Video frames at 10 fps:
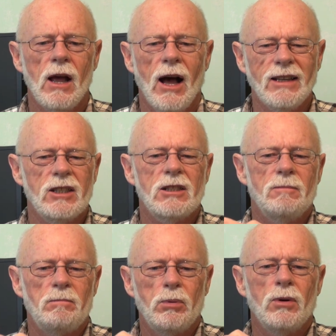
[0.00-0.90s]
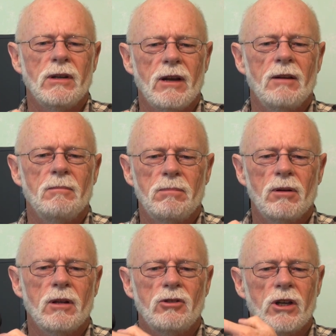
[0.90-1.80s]
I just point and
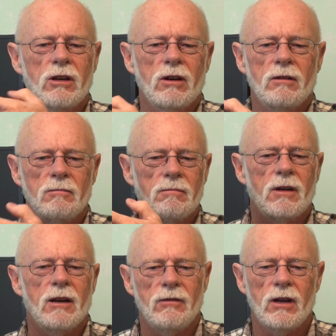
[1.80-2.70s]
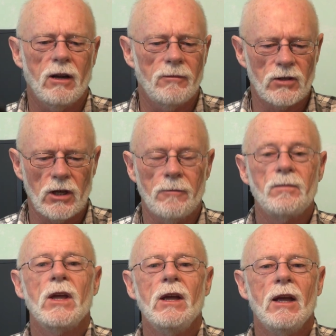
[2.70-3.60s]
pull the trigger and get video. So
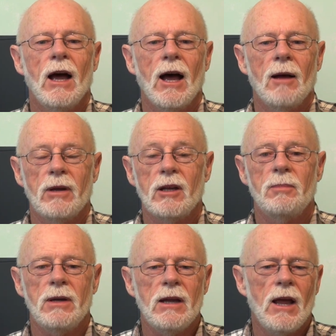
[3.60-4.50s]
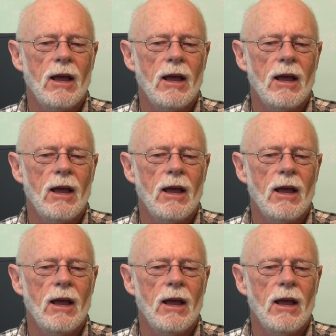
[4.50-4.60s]
it'll be